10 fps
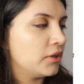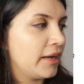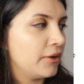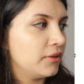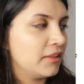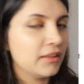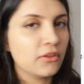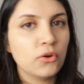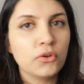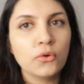on how you did
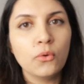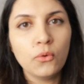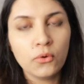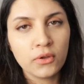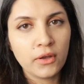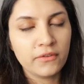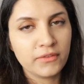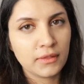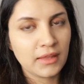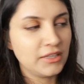on all of
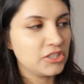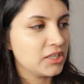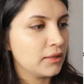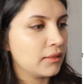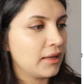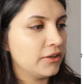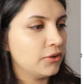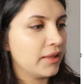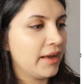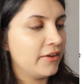the stations, and
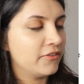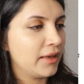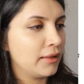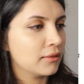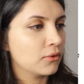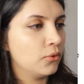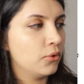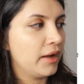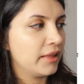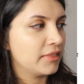you'll have a
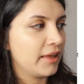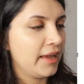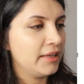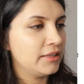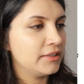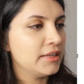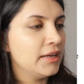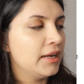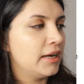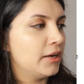score at the end,
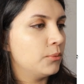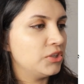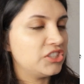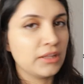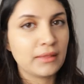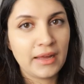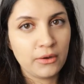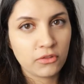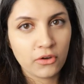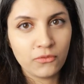which is
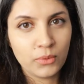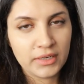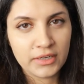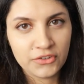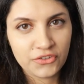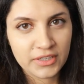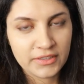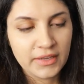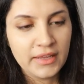out of 100.